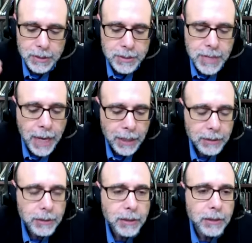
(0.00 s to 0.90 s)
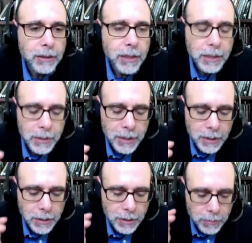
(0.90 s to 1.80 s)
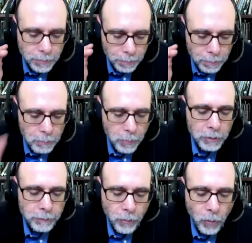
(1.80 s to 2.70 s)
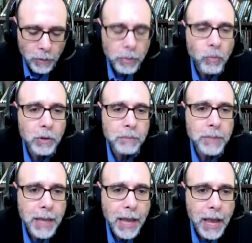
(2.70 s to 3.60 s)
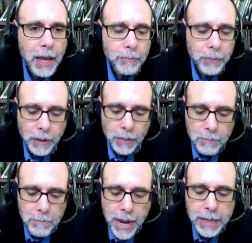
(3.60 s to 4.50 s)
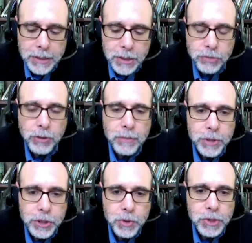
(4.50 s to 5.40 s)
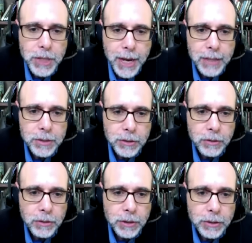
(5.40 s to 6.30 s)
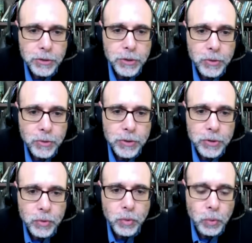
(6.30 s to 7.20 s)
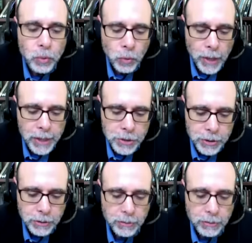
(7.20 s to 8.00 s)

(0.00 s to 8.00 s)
Second, he put forth what became the mainstream Jewish answer to the school question.